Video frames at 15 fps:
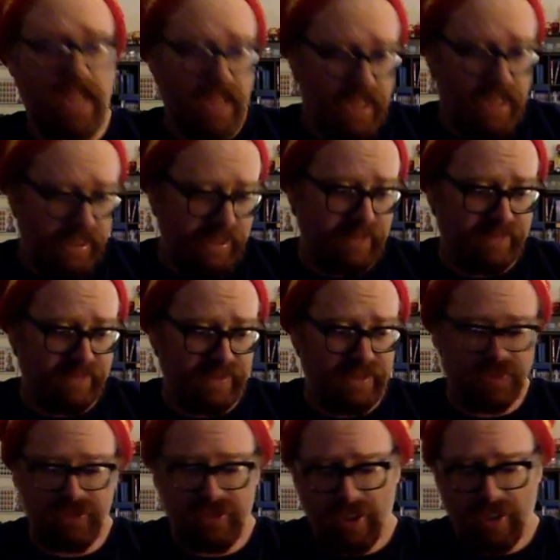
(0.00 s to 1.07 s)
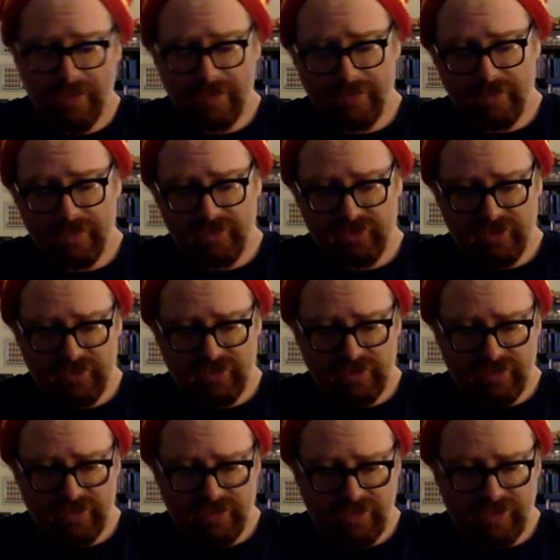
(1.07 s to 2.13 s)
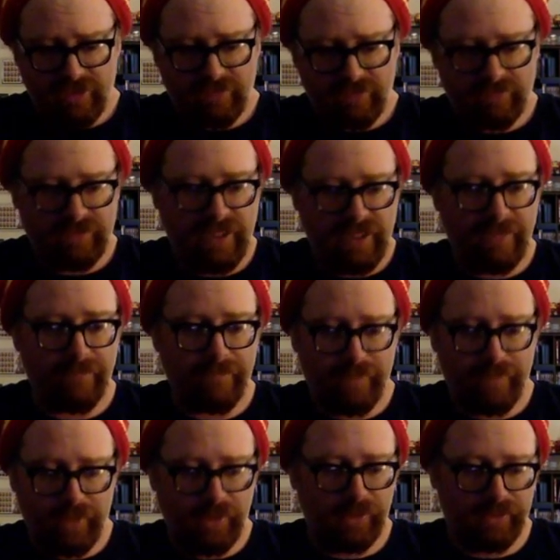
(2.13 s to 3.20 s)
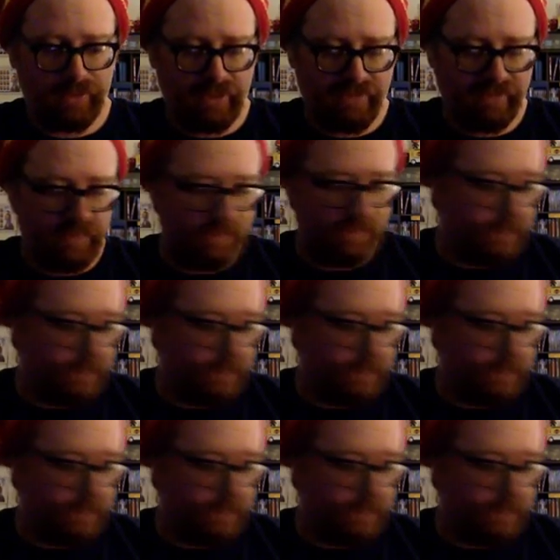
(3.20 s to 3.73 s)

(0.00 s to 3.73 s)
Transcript: any of the DC comic books that came purely from